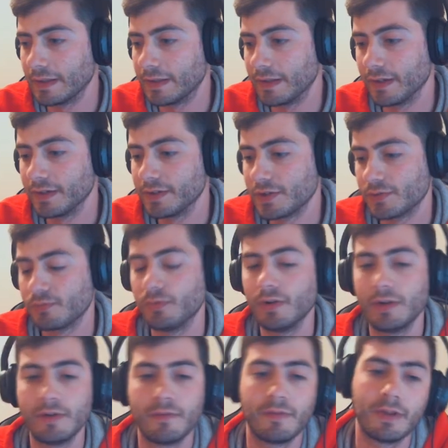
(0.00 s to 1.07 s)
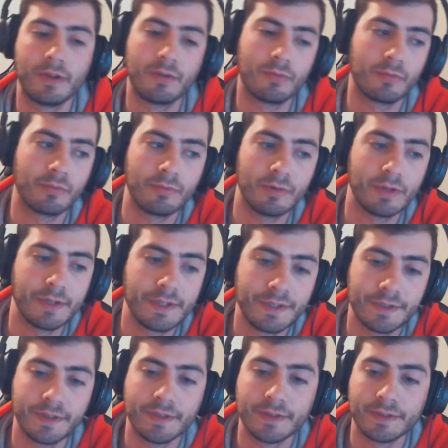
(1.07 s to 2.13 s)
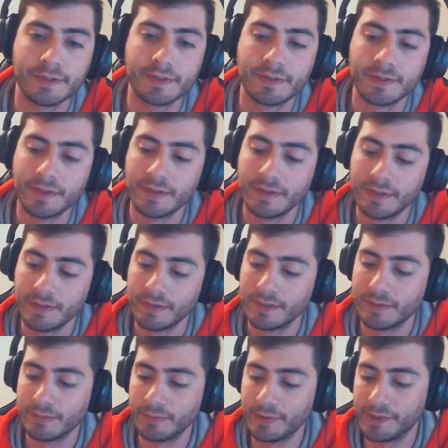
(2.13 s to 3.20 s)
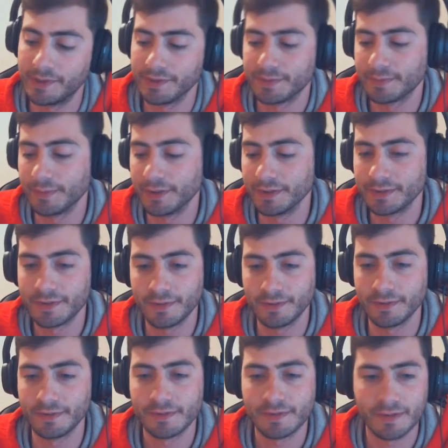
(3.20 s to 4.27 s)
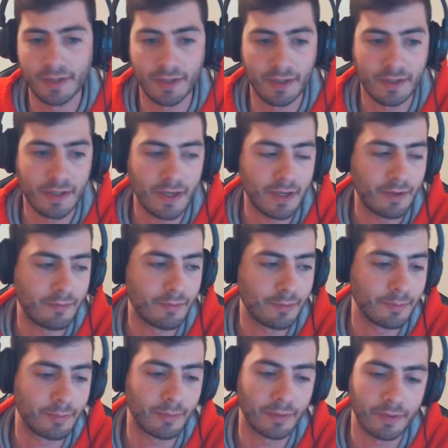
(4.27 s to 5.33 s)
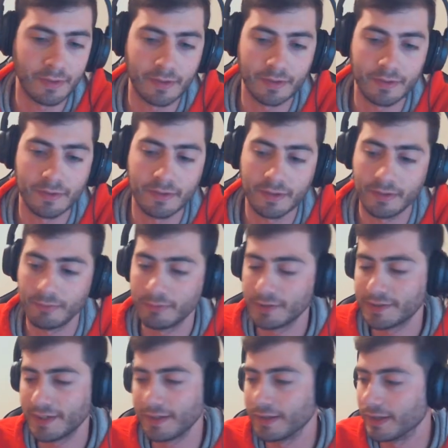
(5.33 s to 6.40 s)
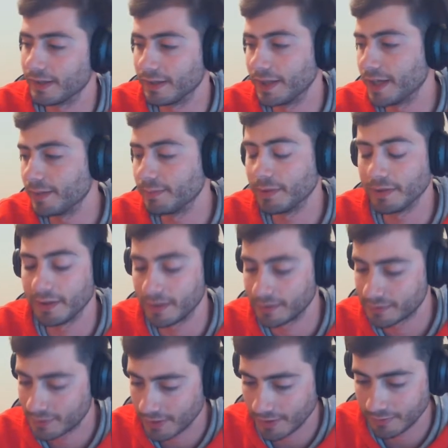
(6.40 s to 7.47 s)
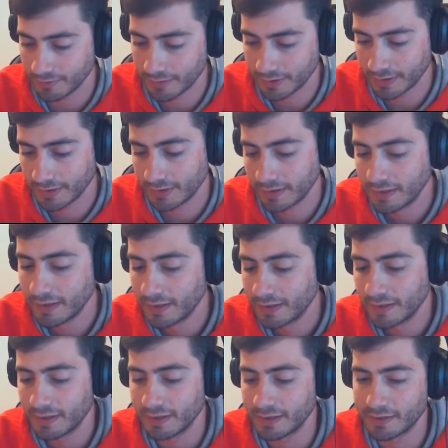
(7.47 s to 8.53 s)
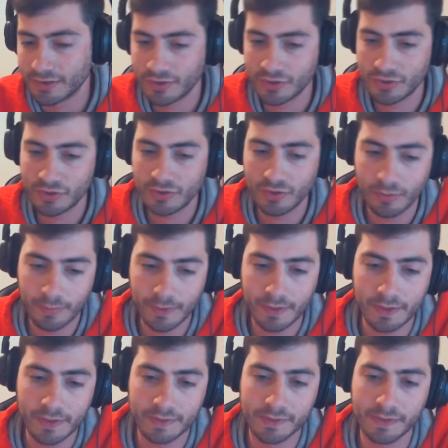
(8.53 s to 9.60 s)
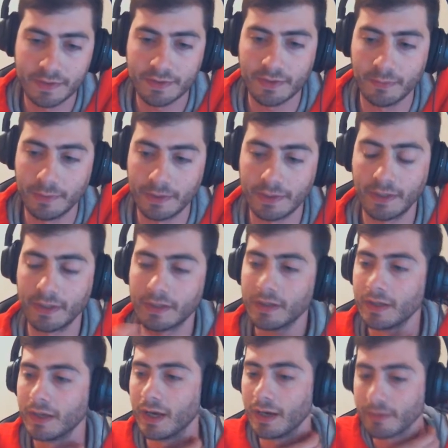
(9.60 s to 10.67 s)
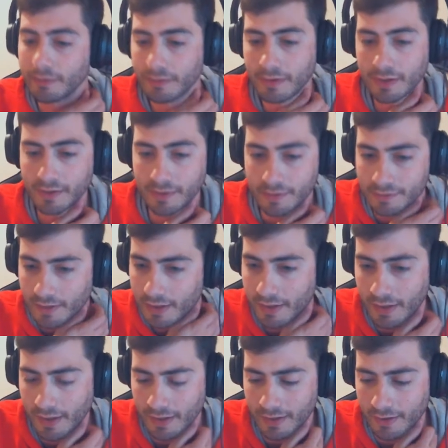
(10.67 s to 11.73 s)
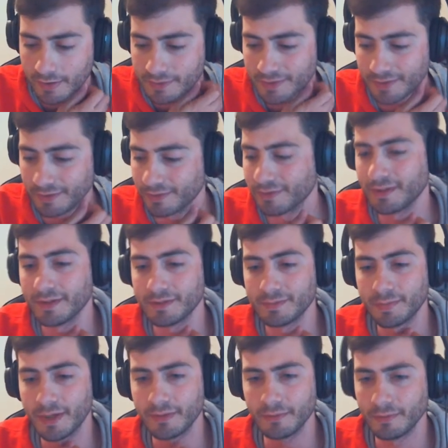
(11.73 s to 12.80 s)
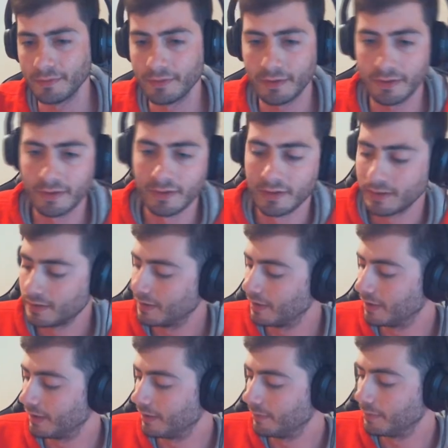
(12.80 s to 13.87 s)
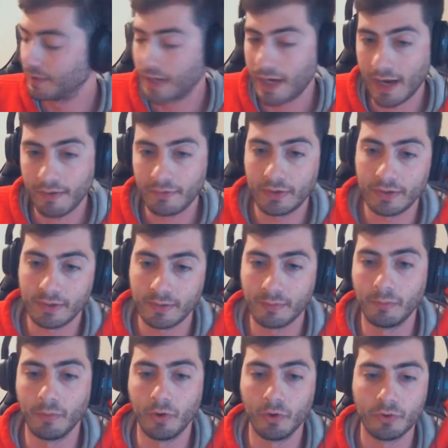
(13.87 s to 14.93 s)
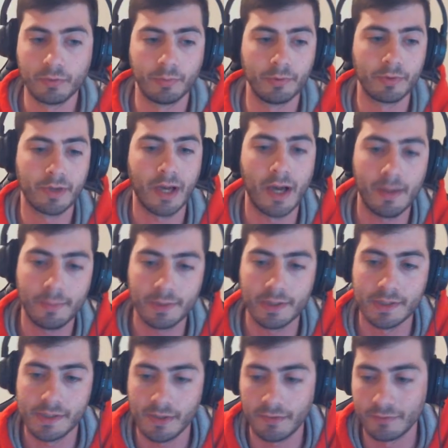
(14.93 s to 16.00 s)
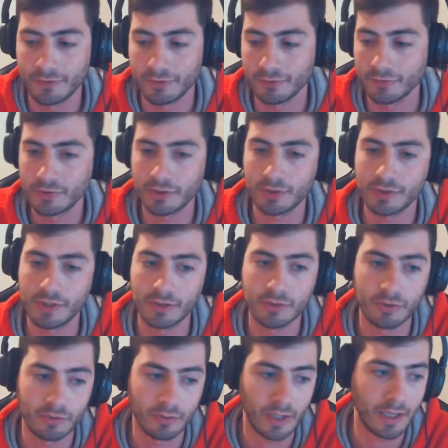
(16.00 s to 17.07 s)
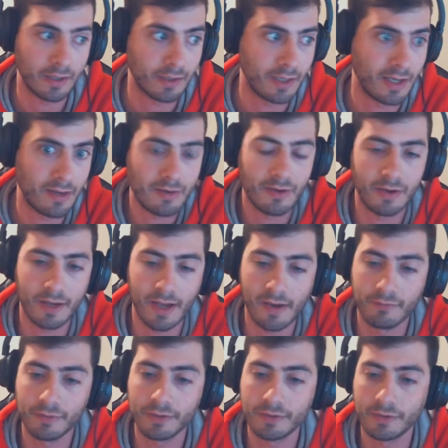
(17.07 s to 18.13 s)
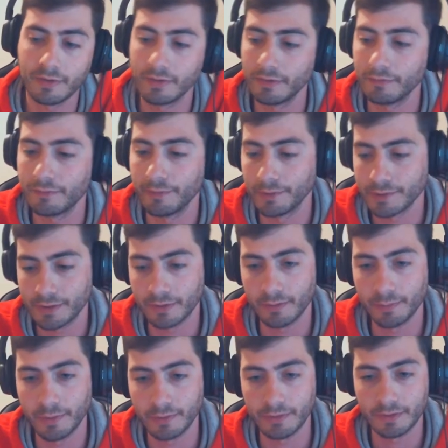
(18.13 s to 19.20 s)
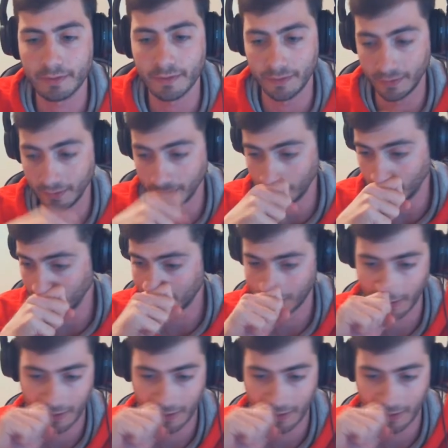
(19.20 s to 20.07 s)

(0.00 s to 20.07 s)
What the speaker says: That is one of the craziest boss monsters like ever printed. And we say that a lot, but like genuinely, it's stupid easy to summon. Like I honestly don't think it's ban worthy. But having multiple copies of Zeus just to end on every turn and forcing your opponent to deal with